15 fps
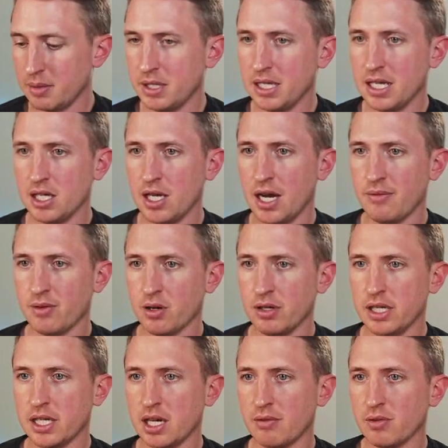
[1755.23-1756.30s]
I mean, I've
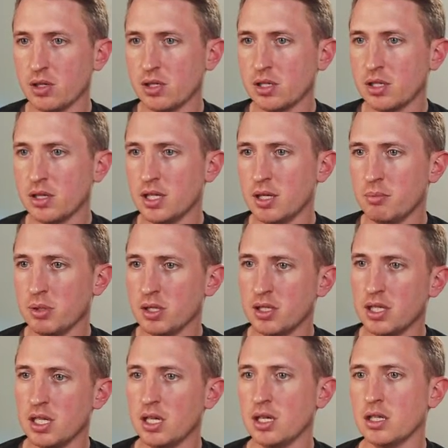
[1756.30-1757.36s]
already covered the
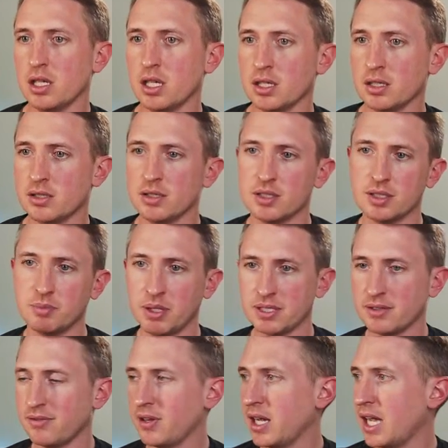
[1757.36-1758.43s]
ability to
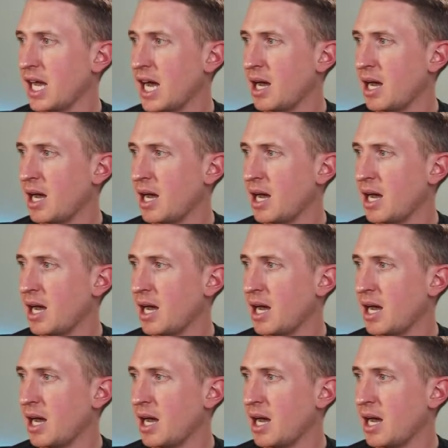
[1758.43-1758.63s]
specify